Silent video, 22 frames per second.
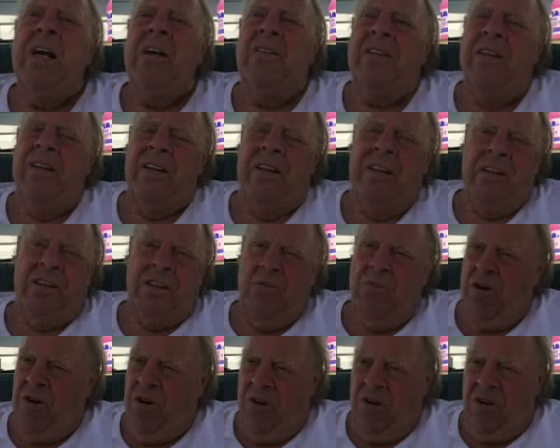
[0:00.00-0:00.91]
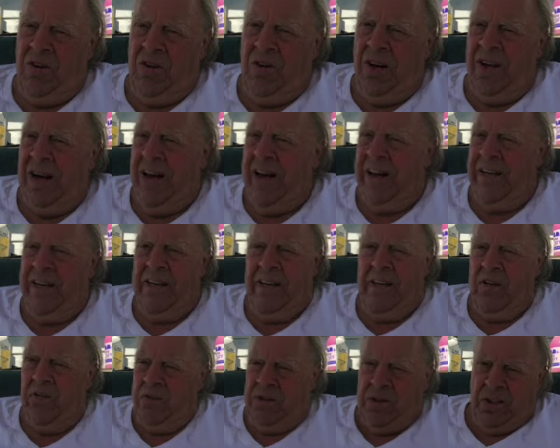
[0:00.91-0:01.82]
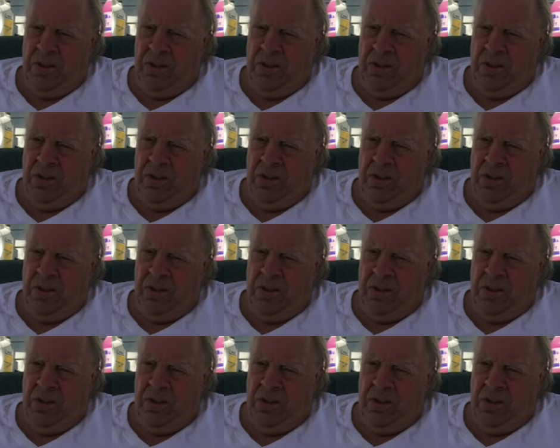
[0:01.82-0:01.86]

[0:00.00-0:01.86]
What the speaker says: And somewhere along the line, I don't know if